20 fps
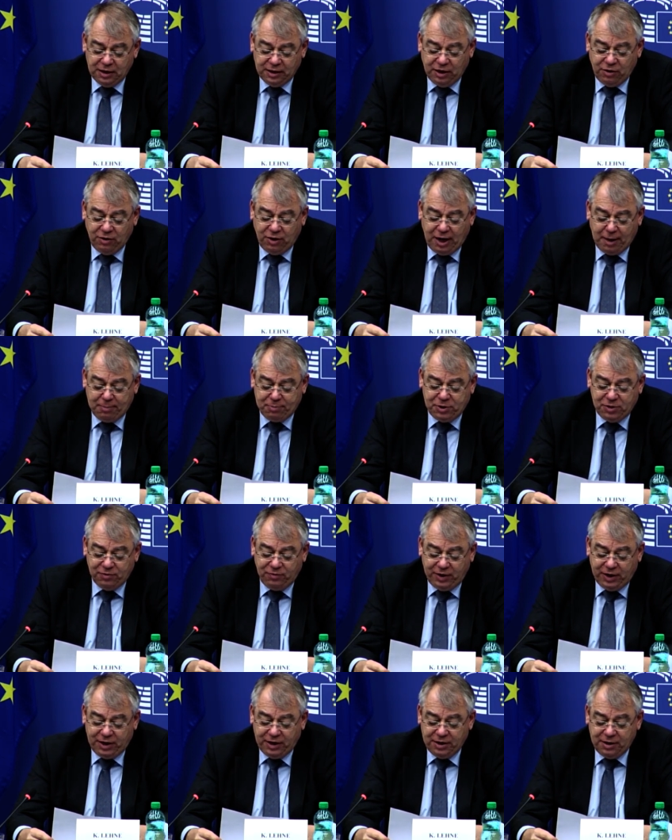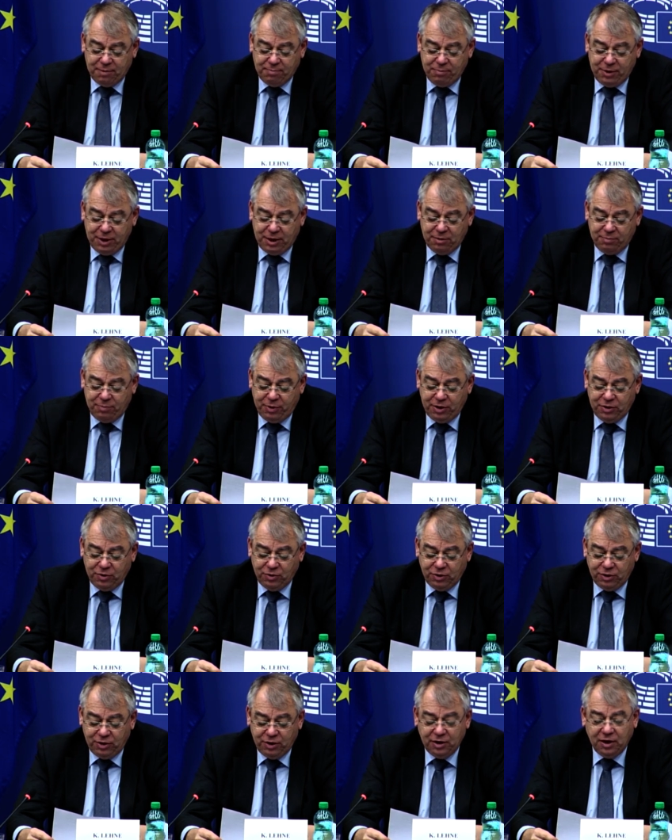increasing volume
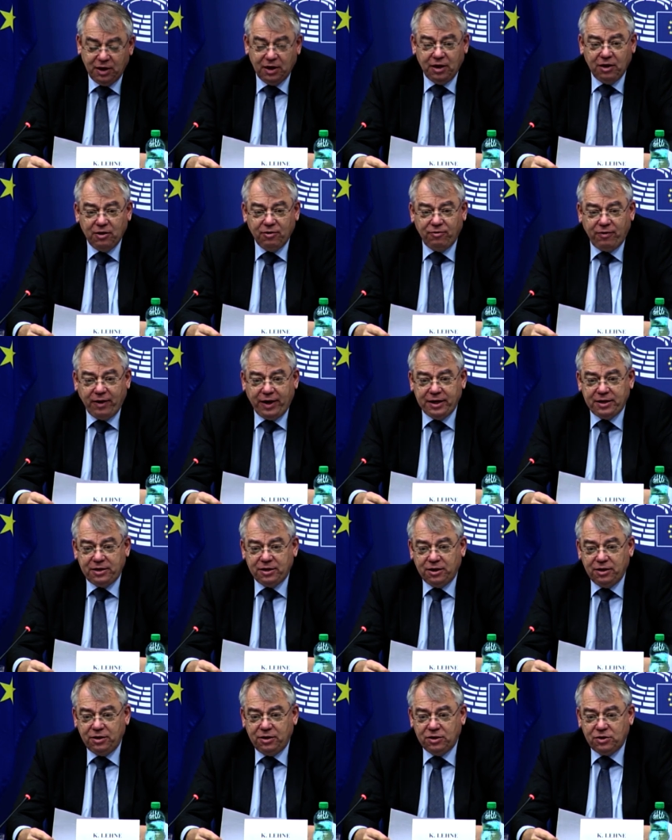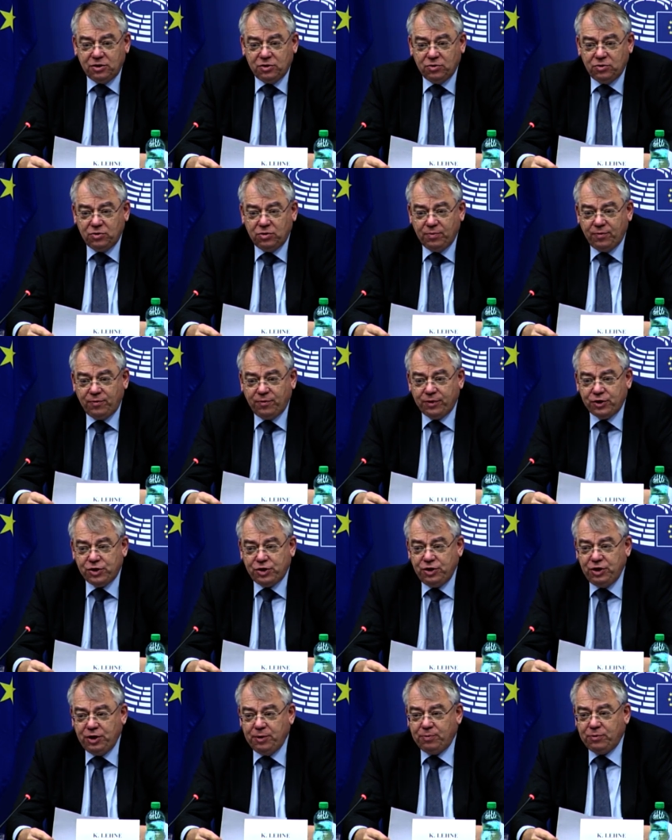of outstanding
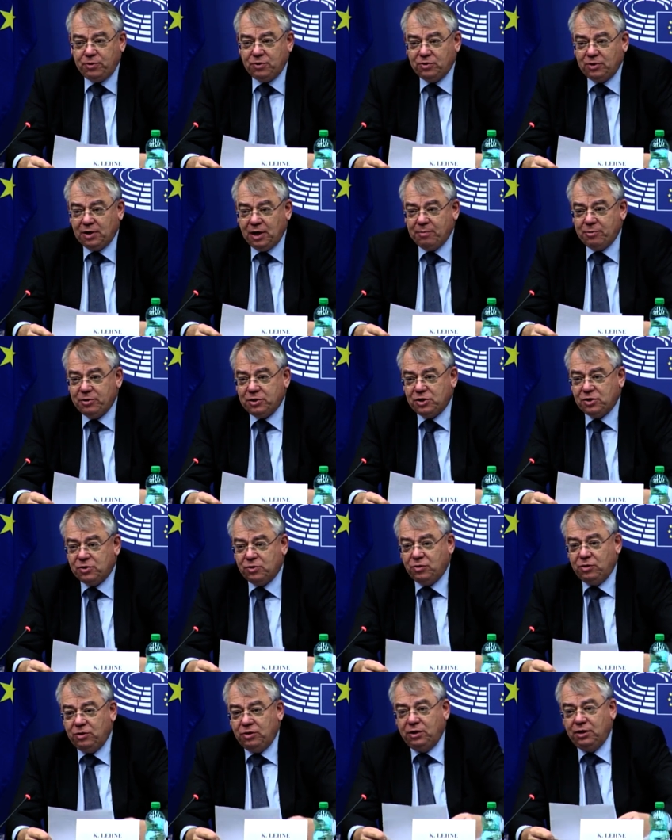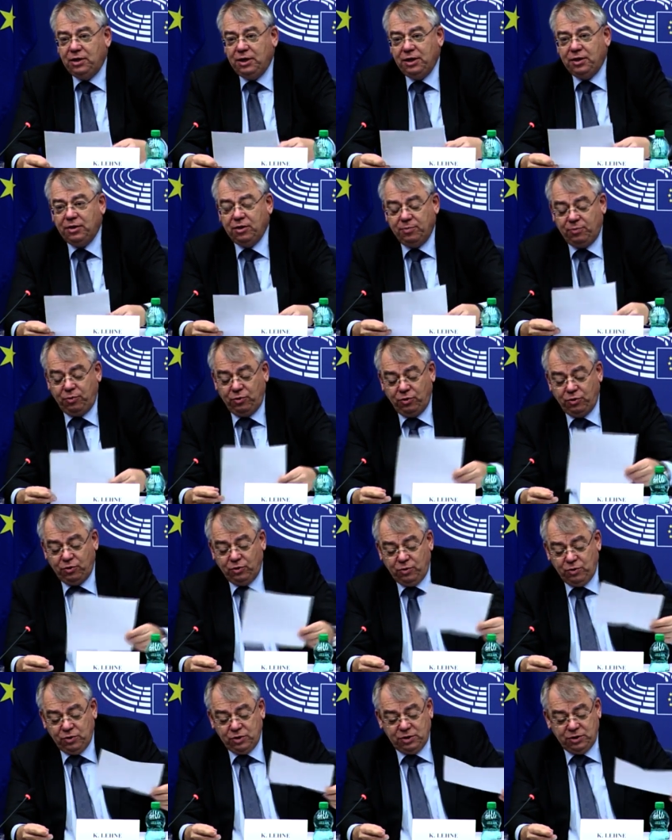commitments uh, will be
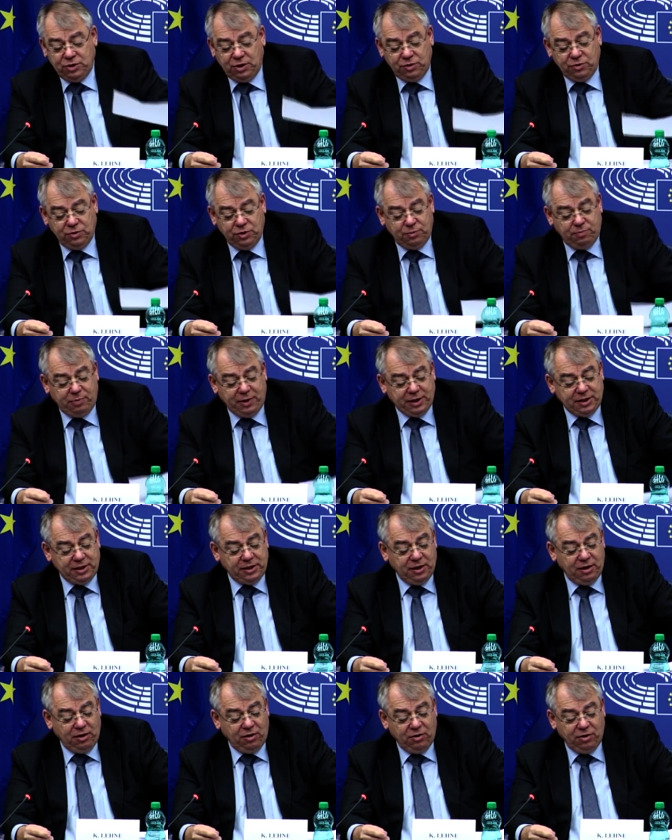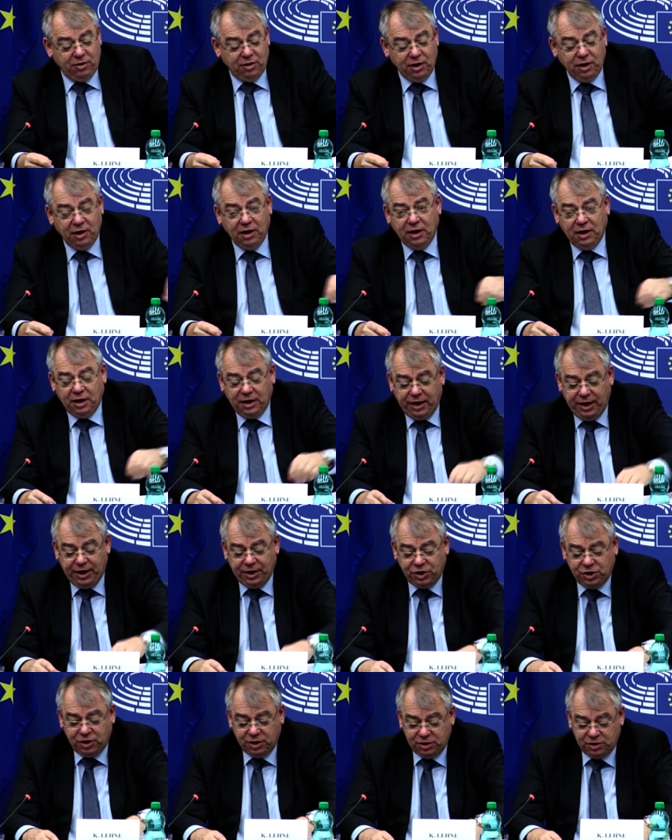pushed further forward into the
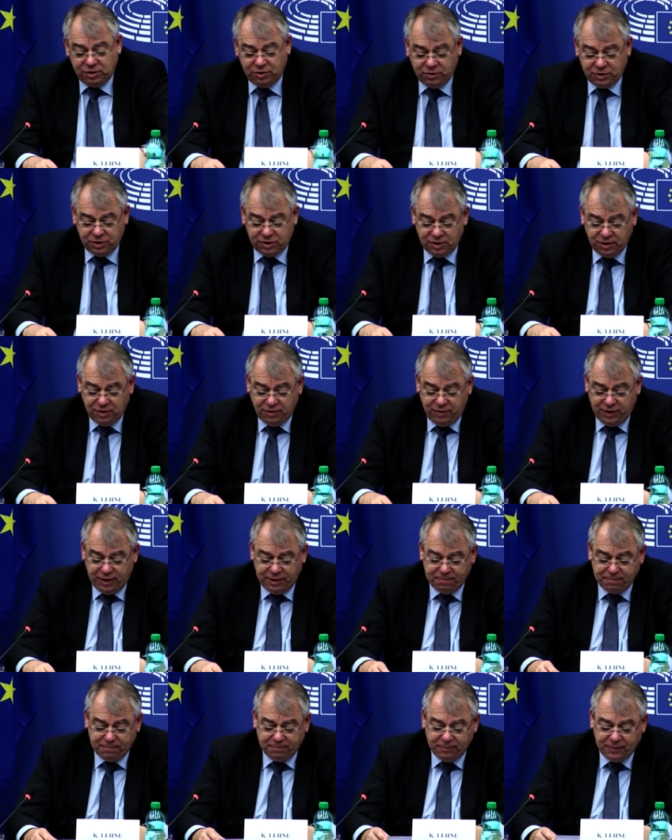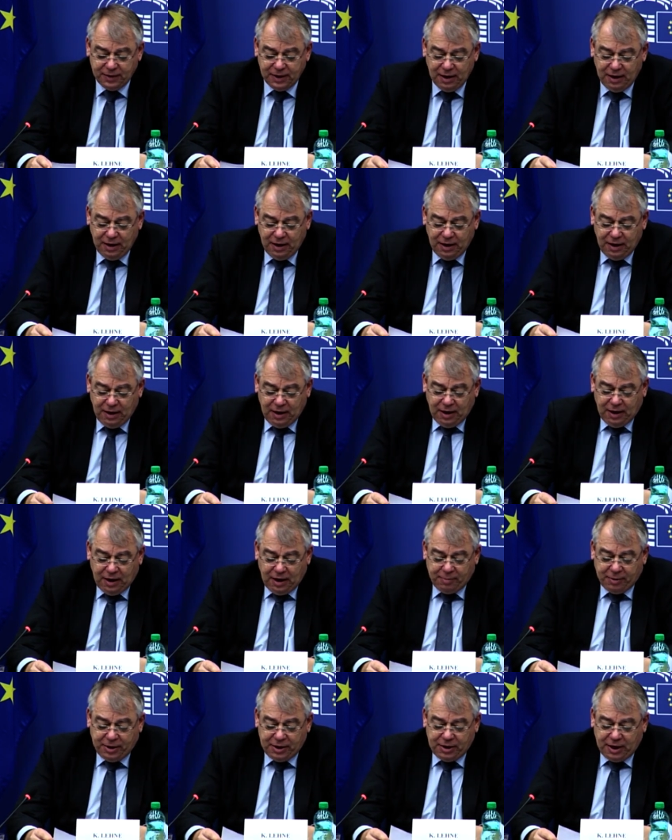future as a result of
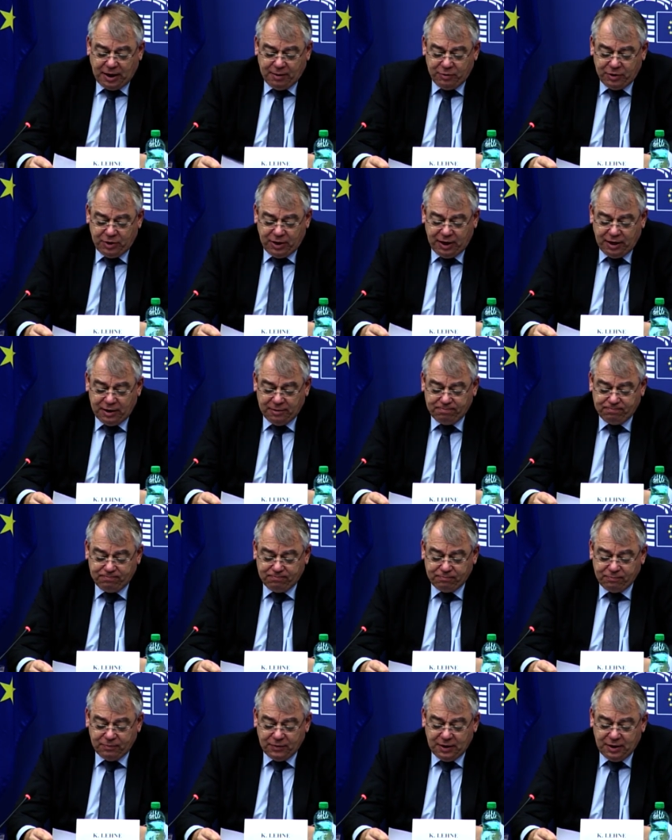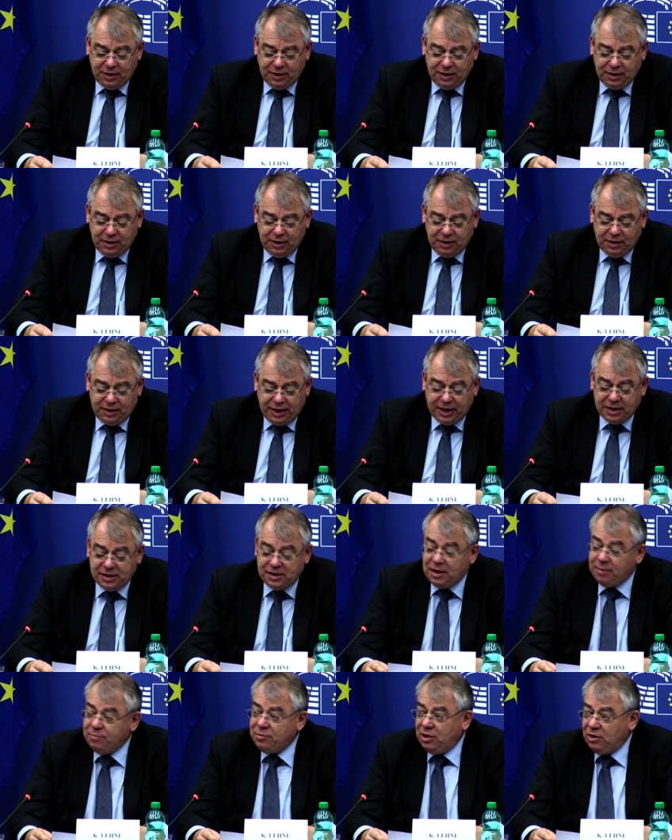the programmes that you are now
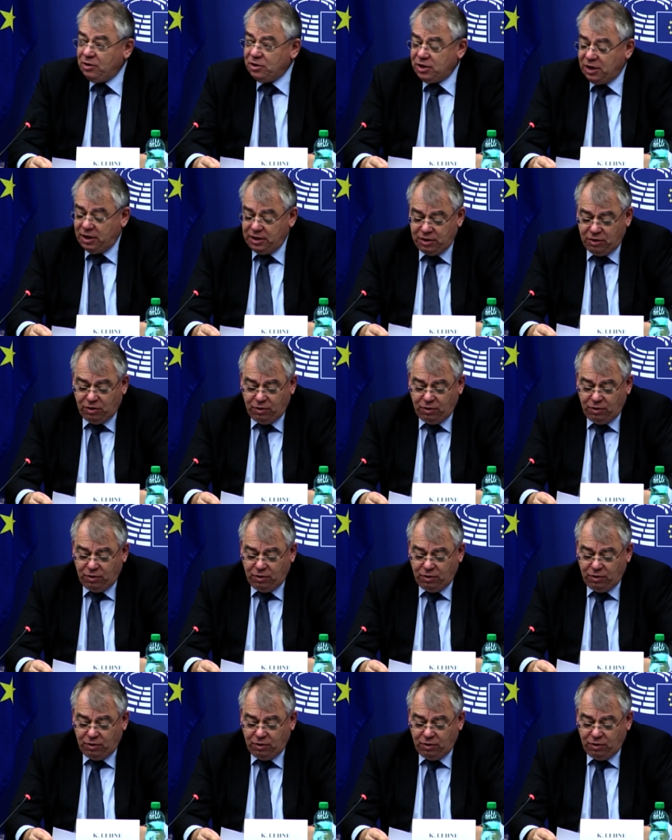negotiating.